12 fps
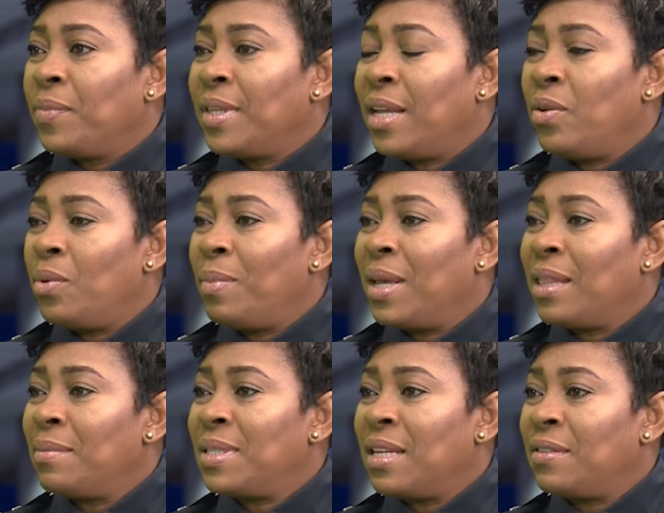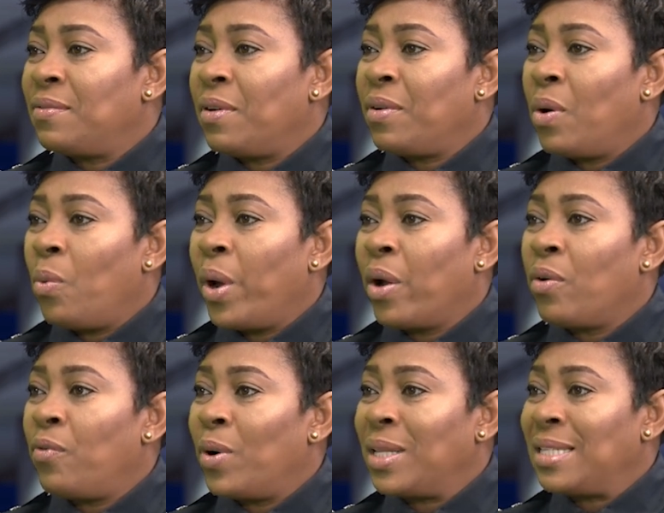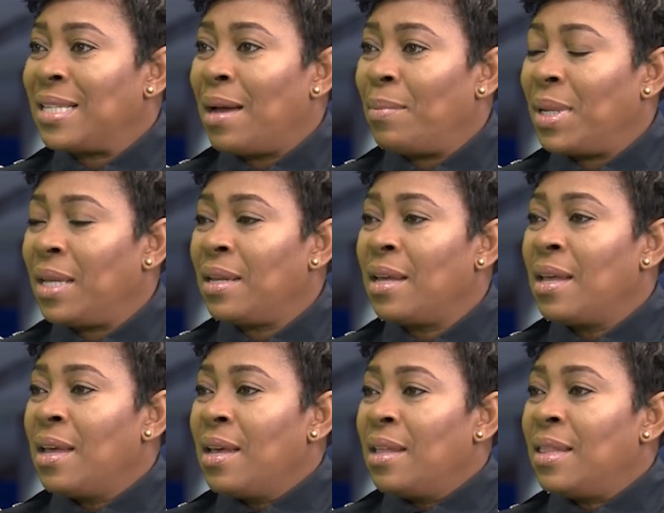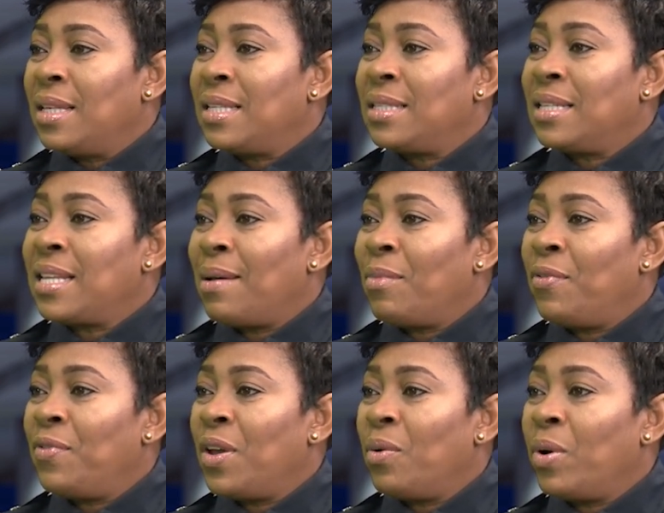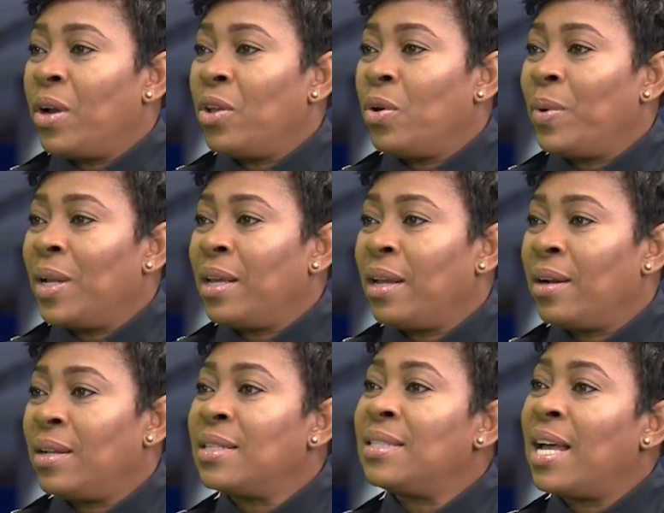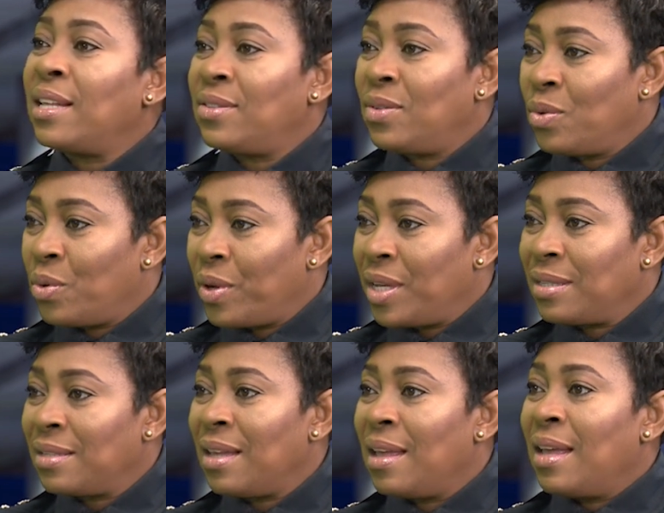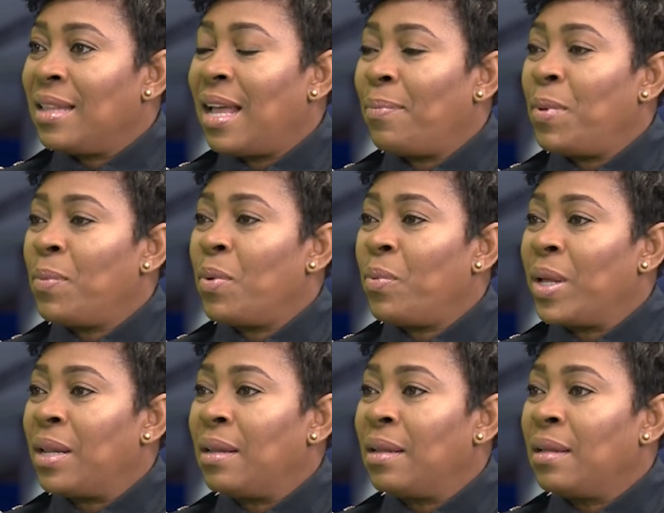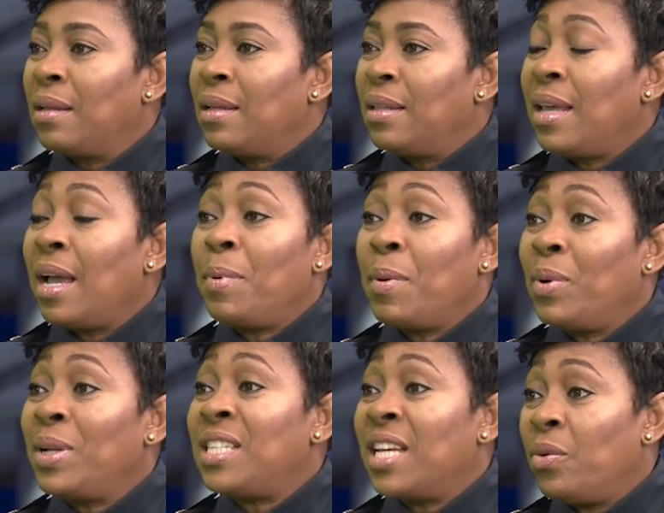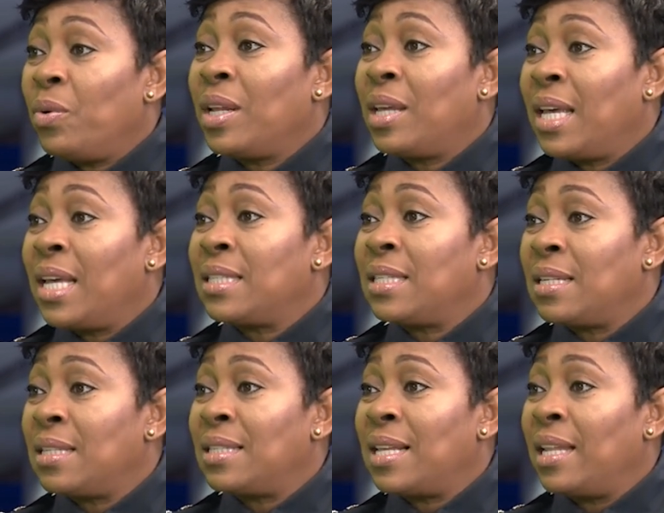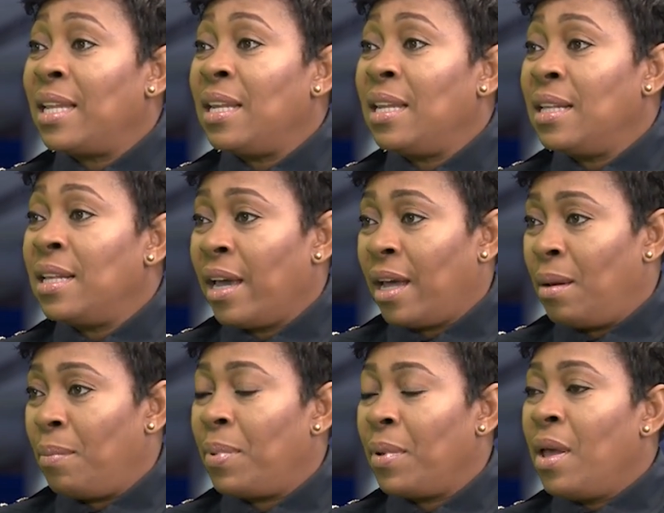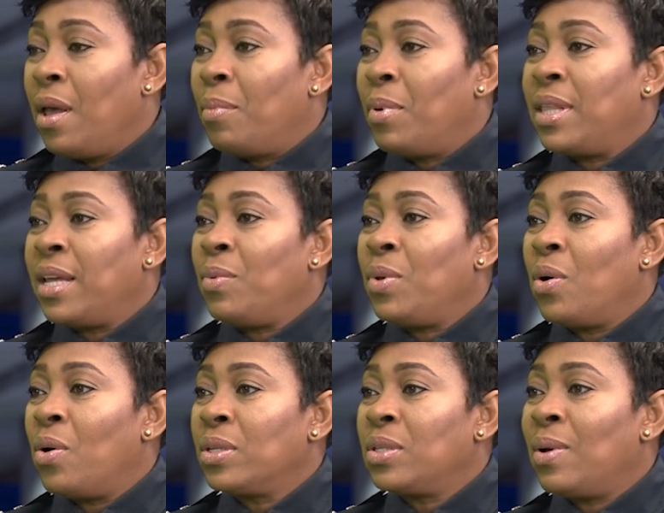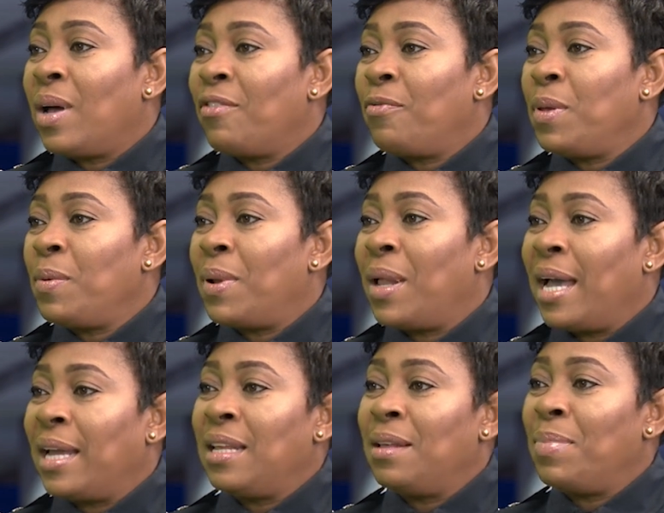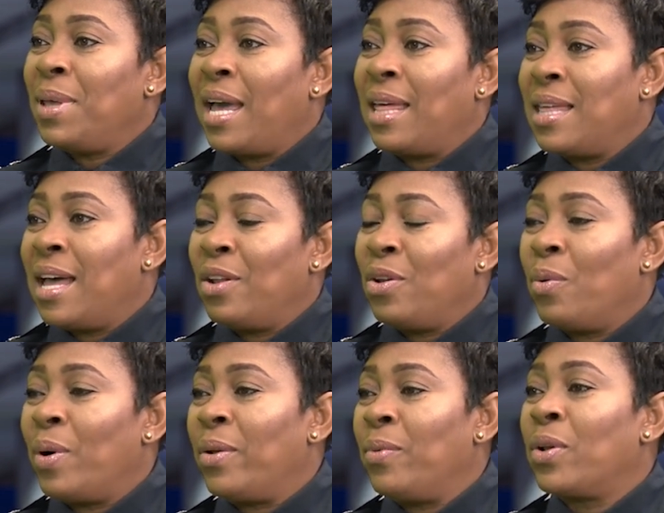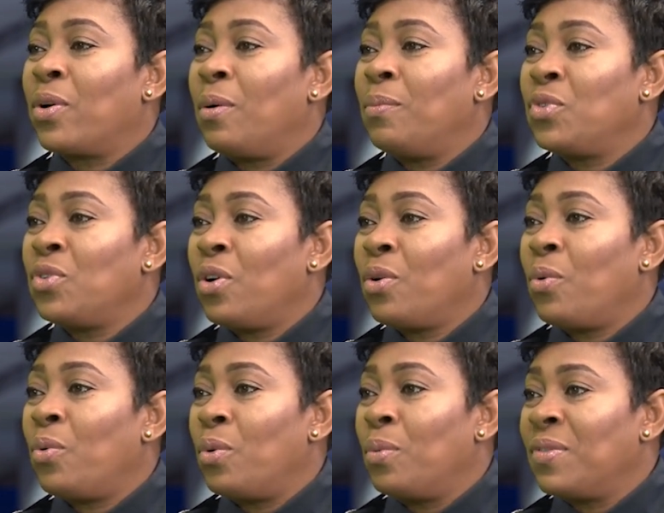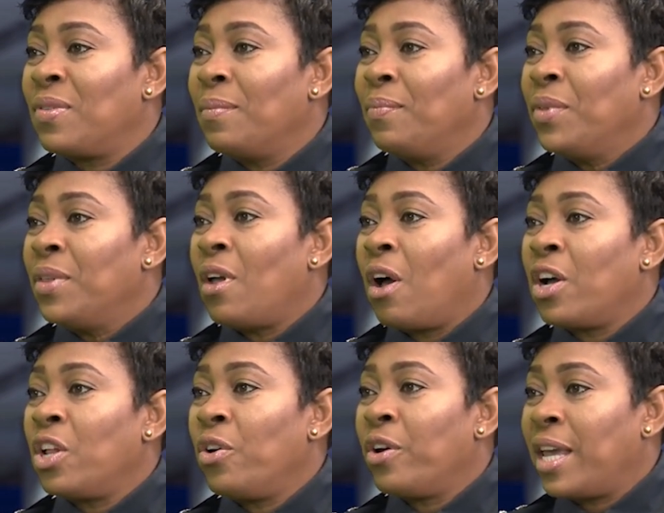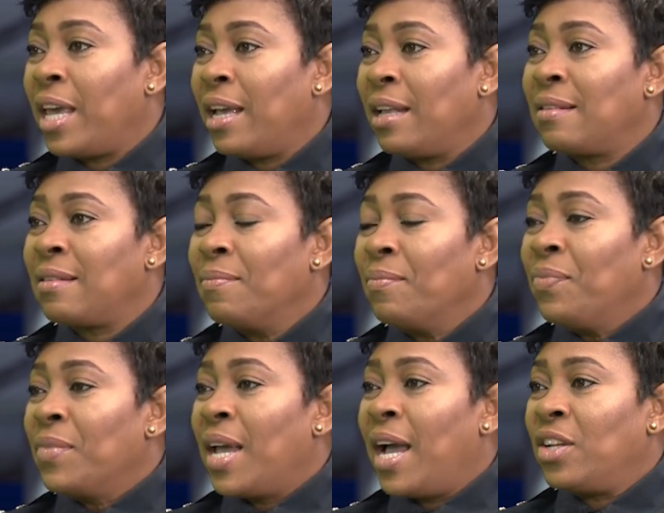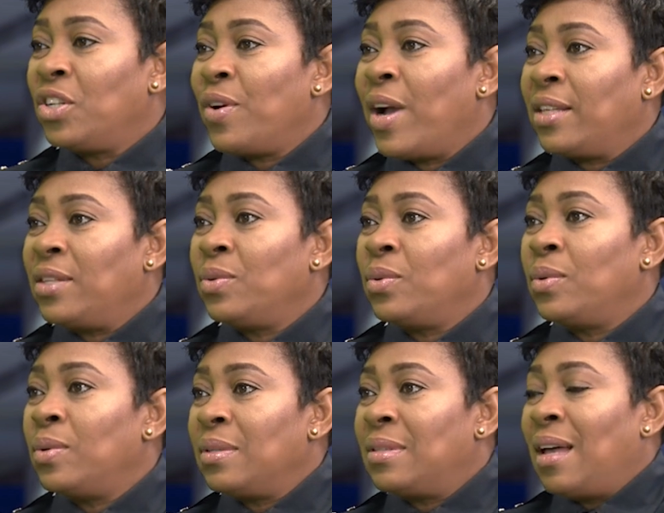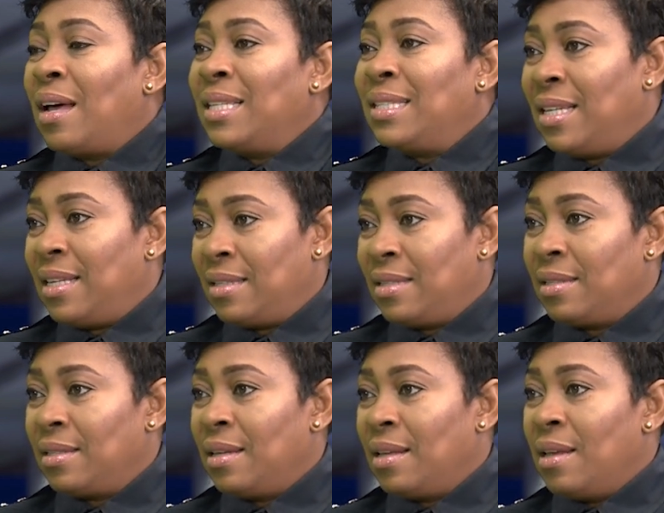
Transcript: They don't make themselves very aware of what is happening. This is the time of year where you will hear the sad stories that people will, there are people with genuine cases that they need help. But mm-hmm. then we also have people hiding behind that now and will come to your homes, knock on your gates and try to solicit.